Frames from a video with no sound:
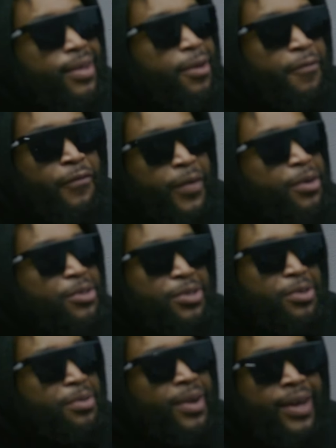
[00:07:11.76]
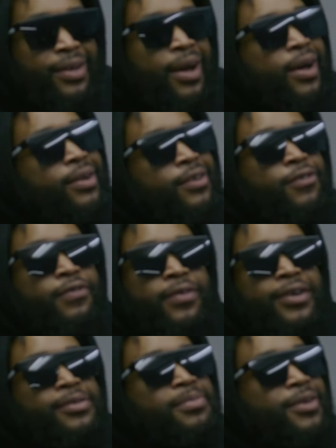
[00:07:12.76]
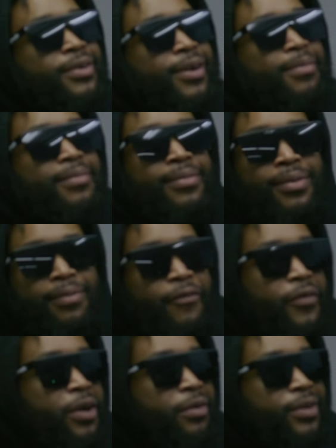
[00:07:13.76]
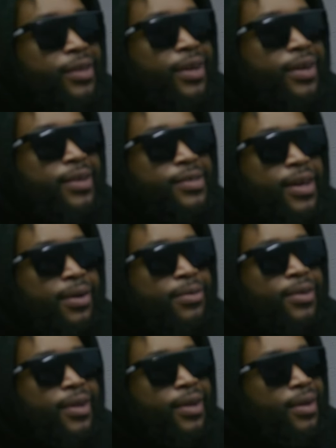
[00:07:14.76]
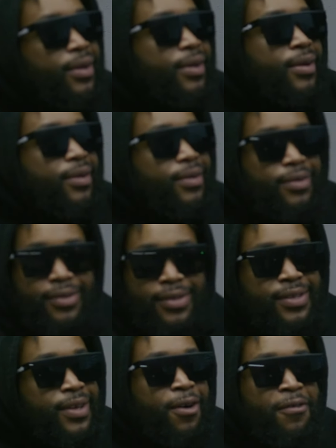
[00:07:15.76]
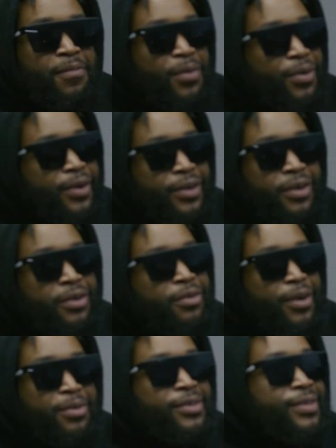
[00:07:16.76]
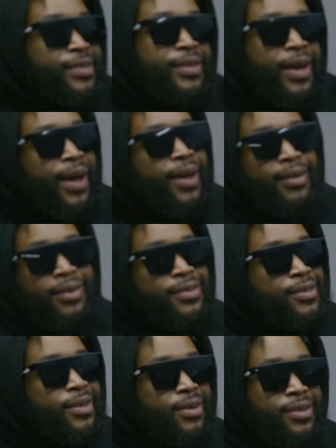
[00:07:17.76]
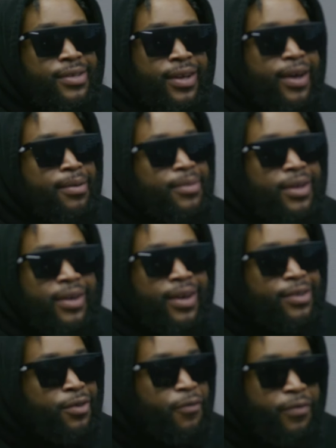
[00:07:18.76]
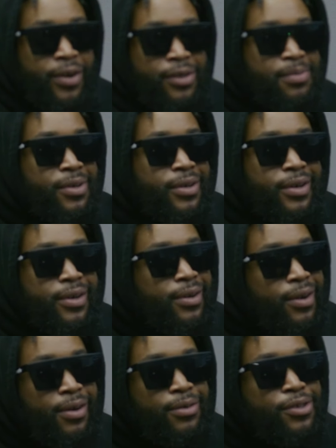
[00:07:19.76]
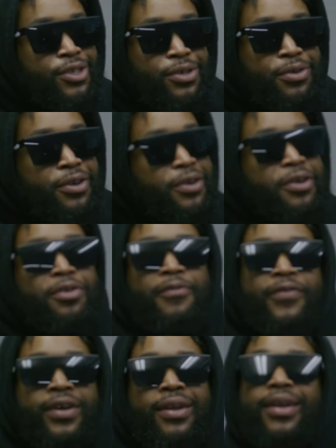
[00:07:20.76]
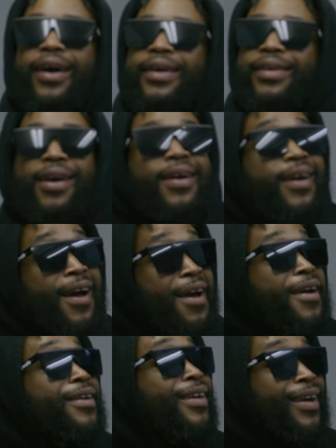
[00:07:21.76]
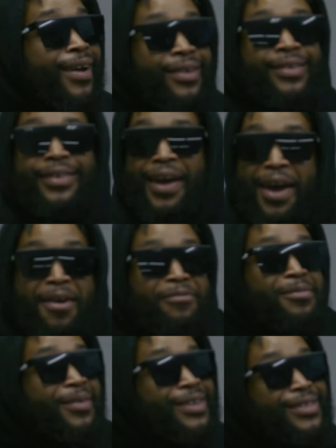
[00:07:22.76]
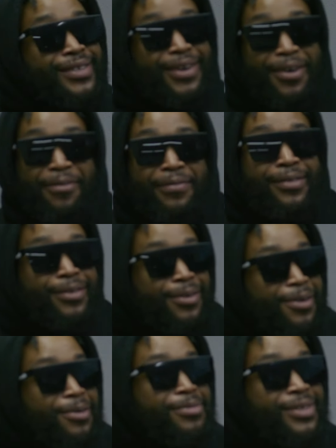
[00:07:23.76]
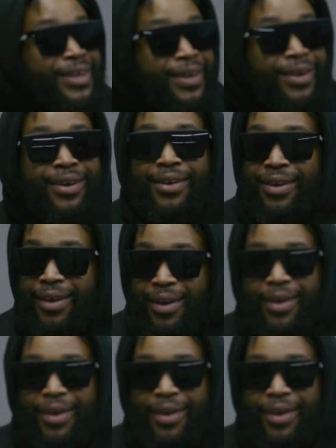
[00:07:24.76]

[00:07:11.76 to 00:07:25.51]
your first year you like, all right, this freshman year I'm figuring things out. Sophomore year, it's dang near still the same thing as your freshman year. Junior year you feeling like, dang, all right, I got a little name for myself. You know what I'm saying?